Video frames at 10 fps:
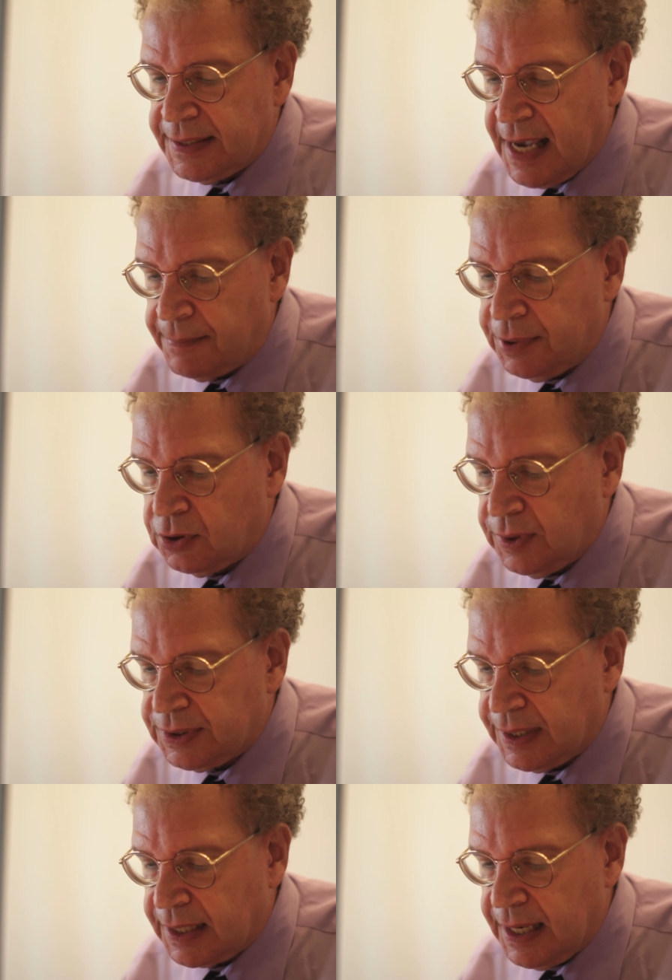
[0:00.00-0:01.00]
tabular
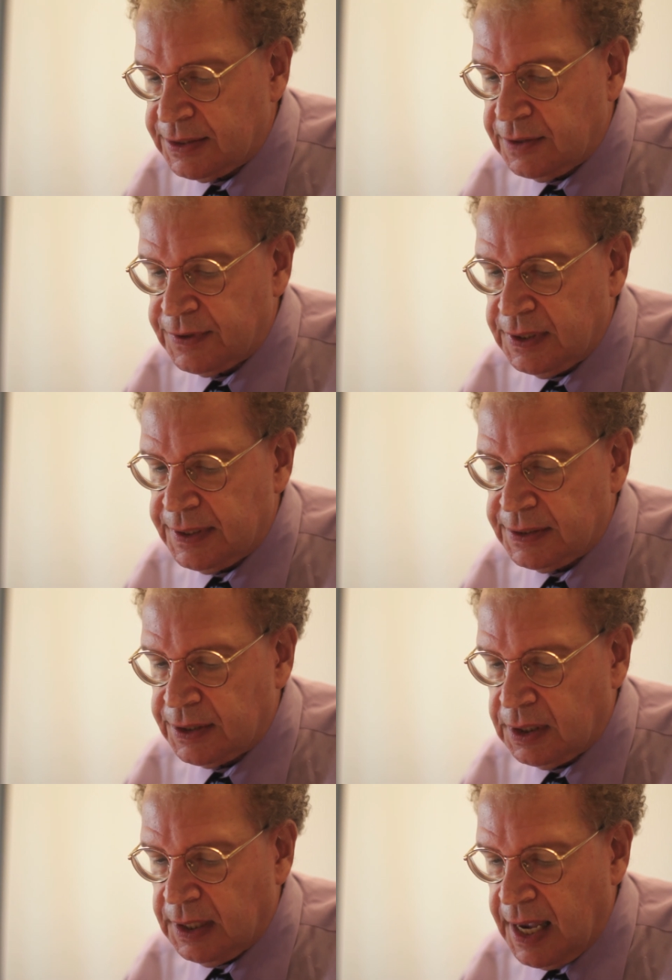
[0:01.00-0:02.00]
as in the case of
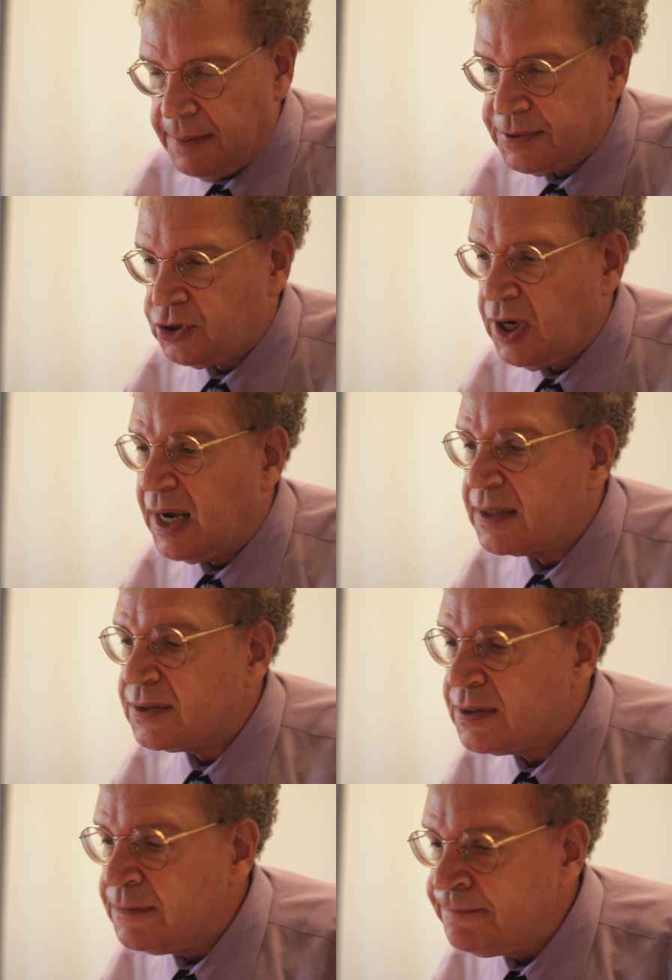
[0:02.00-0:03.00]
statistical
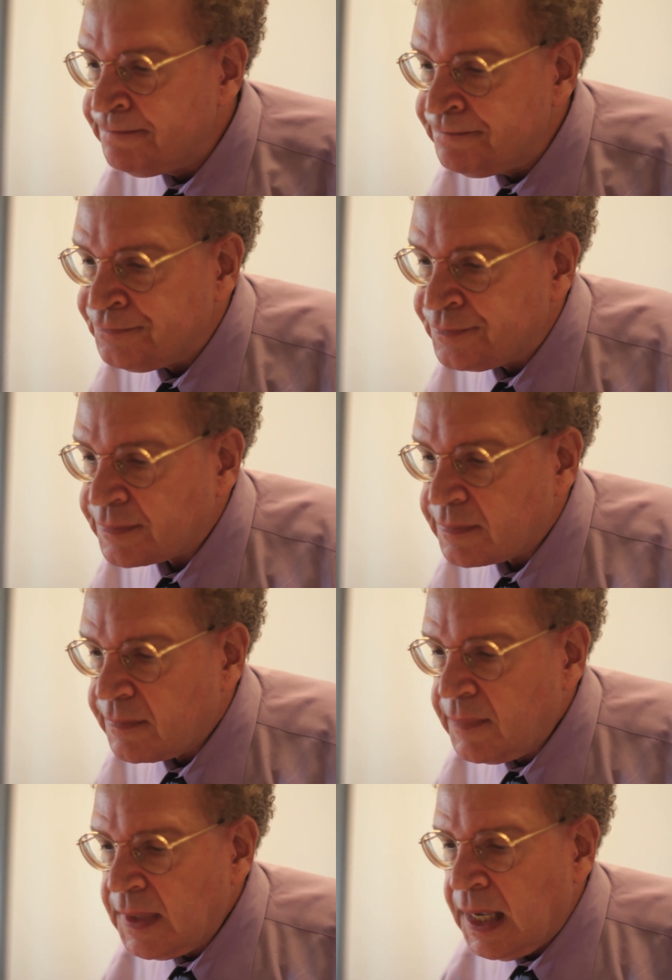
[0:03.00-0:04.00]
abstracts.
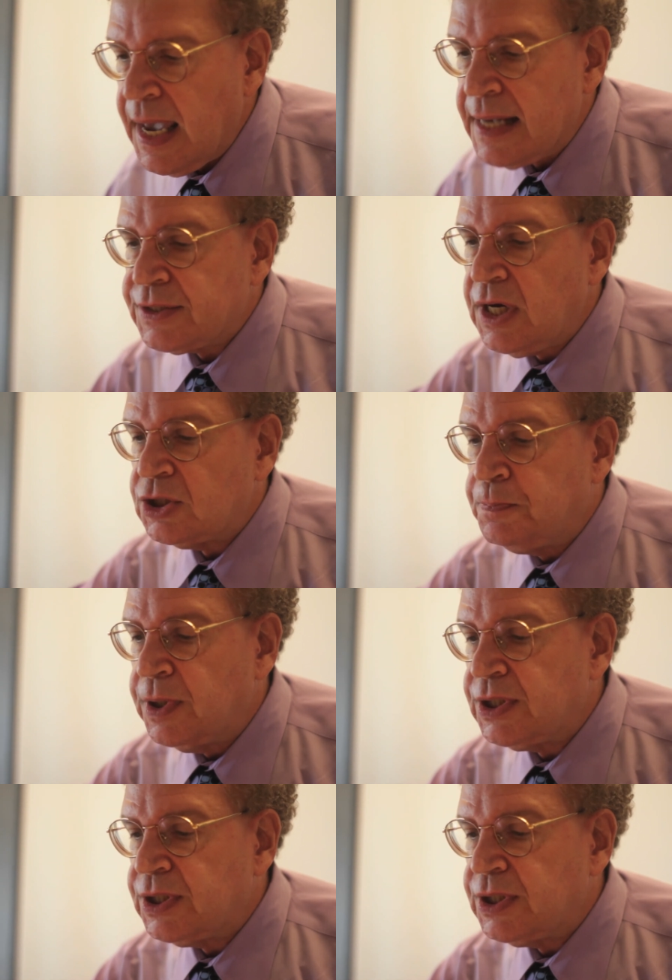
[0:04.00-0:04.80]
As such, books